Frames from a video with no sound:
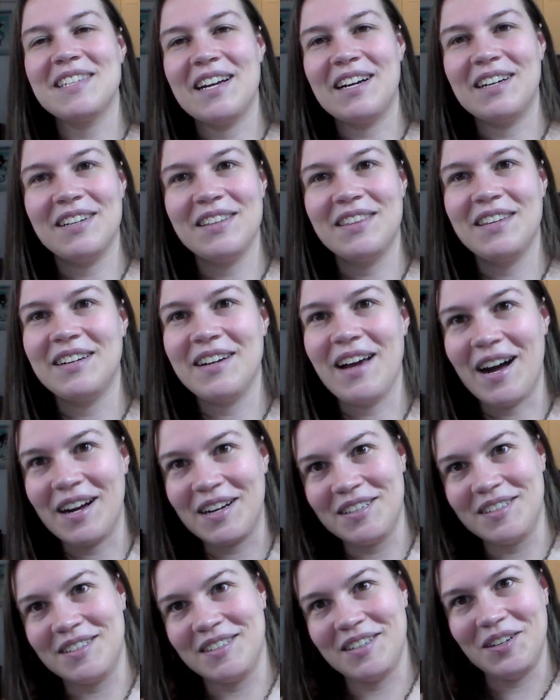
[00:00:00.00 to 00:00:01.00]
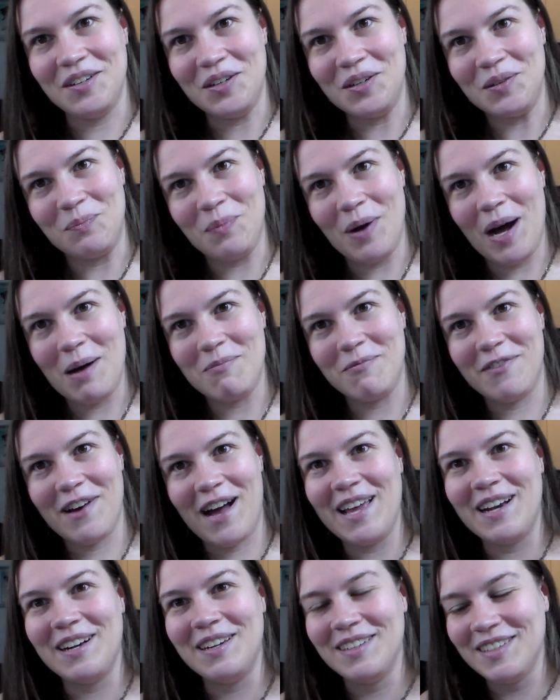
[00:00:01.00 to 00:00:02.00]
They're not good pop
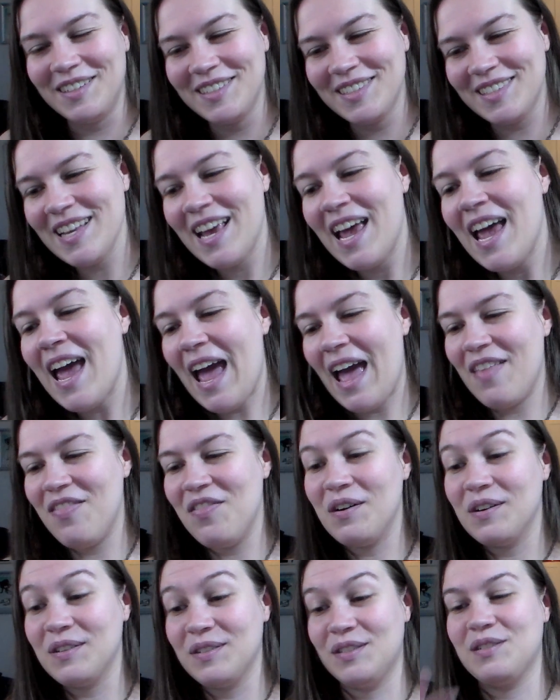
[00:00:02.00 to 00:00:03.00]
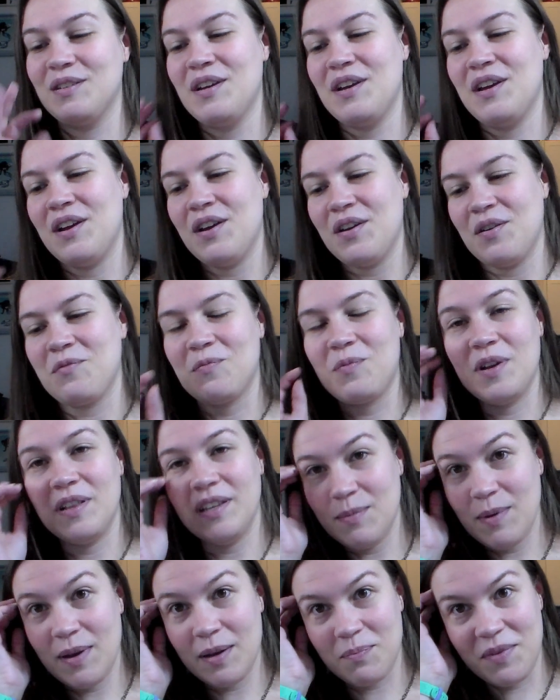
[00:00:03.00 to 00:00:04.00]
vinyls, and those
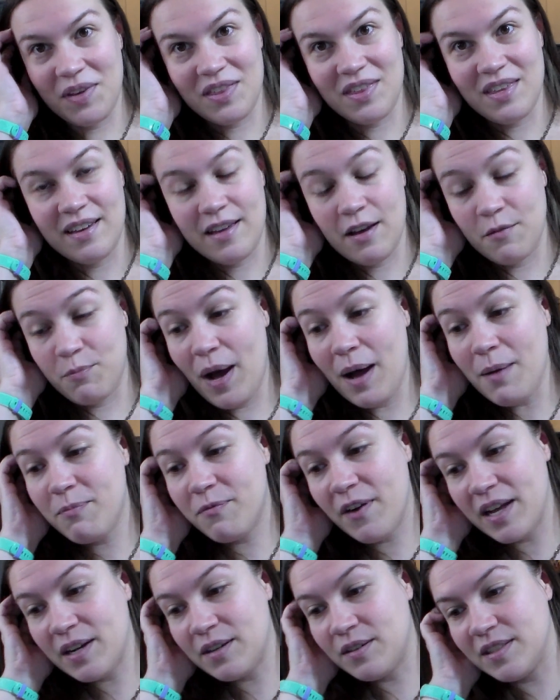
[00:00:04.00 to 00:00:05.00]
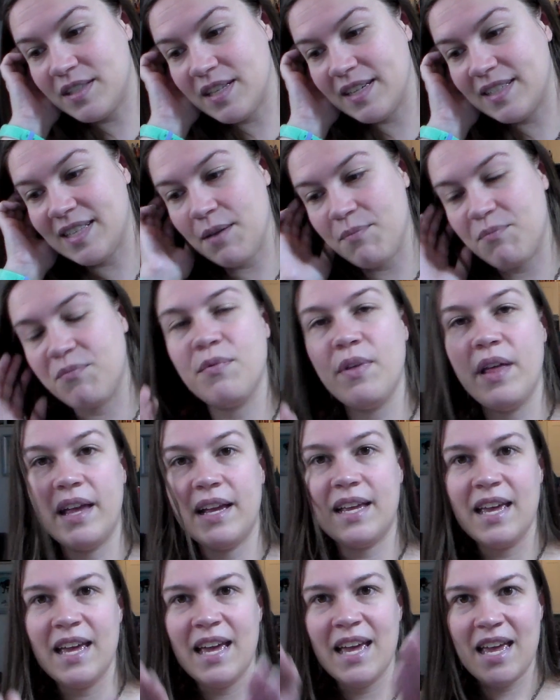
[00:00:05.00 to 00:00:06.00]
really make me think of pop vinyls, except
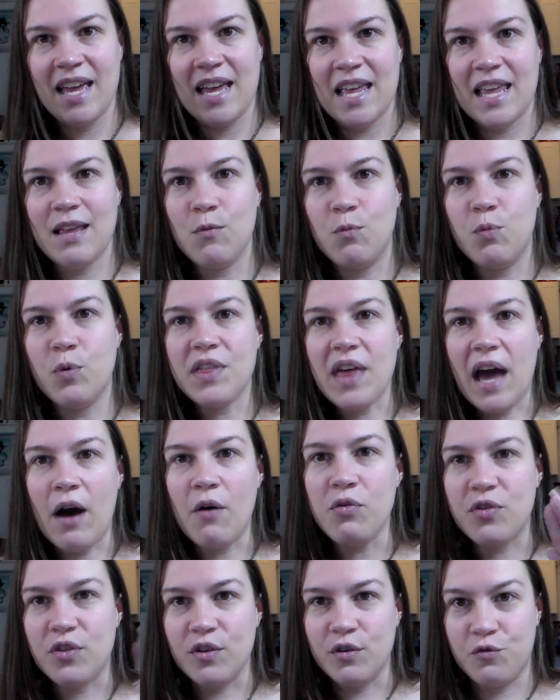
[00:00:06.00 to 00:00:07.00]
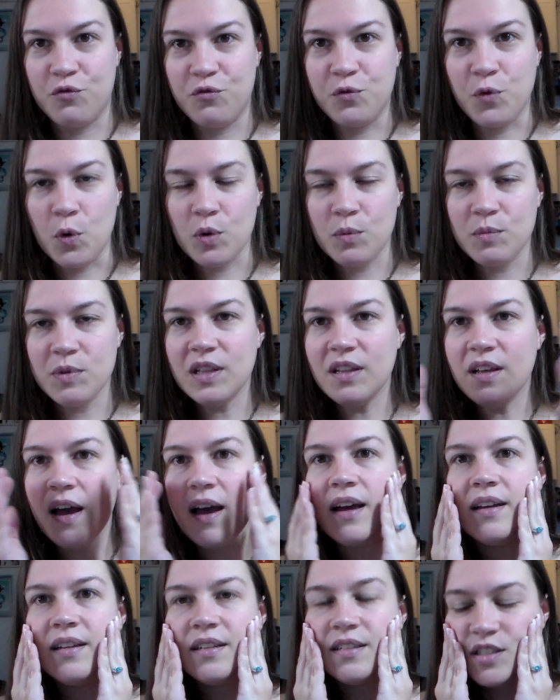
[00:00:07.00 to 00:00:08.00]
like without the
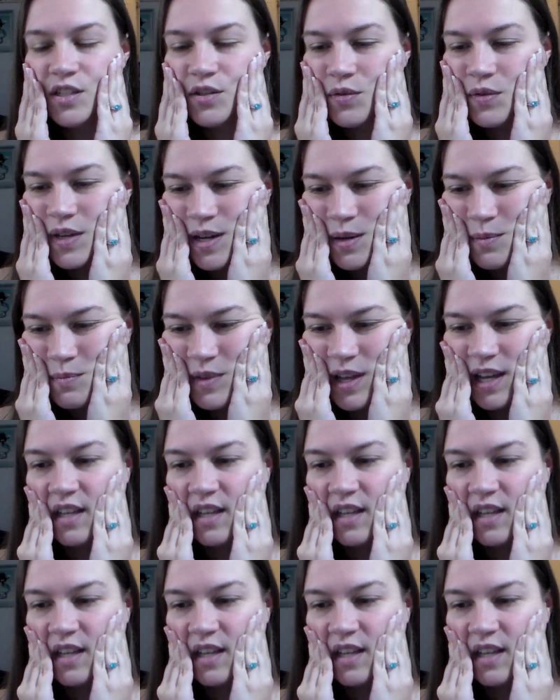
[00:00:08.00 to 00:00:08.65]
formula to them.